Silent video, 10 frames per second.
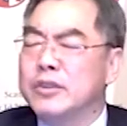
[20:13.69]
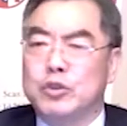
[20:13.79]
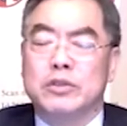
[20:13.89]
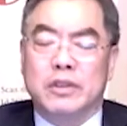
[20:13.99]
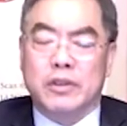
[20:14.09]

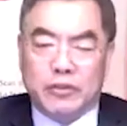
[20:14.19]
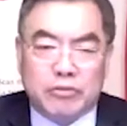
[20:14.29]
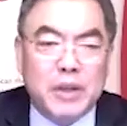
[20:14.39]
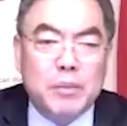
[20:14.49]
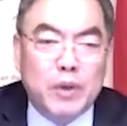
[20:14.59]

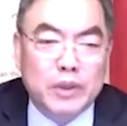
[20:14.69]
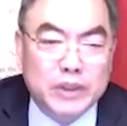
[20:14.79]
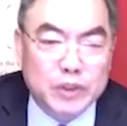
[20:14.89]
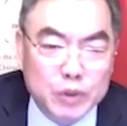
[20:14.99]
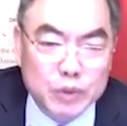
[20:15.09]

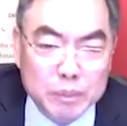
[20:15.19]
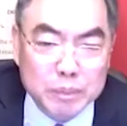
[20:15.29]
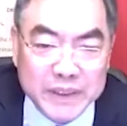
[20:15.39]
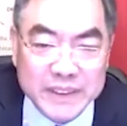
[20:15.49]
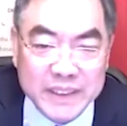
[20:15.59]

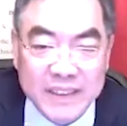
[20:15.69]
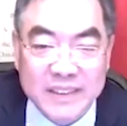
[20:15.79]
3.2%.